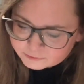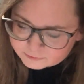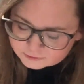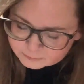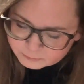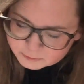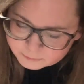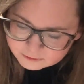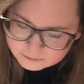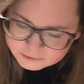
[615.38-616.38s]
some of the
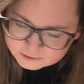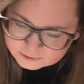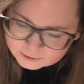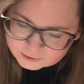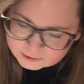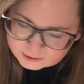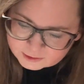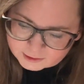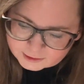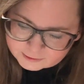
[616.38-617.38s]
poems,
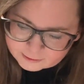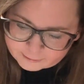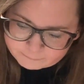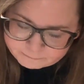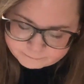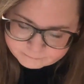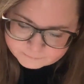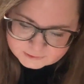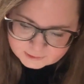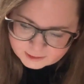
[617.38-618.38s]
and
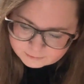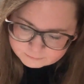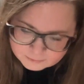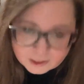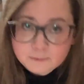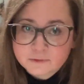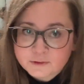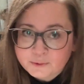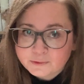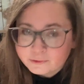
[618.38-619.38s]
yeah, I'm
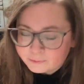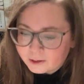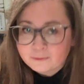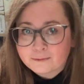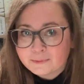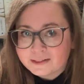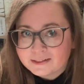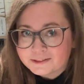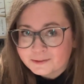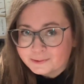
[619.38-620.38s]
sold. I'm completely
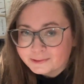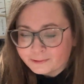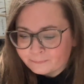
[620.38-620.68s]
sold.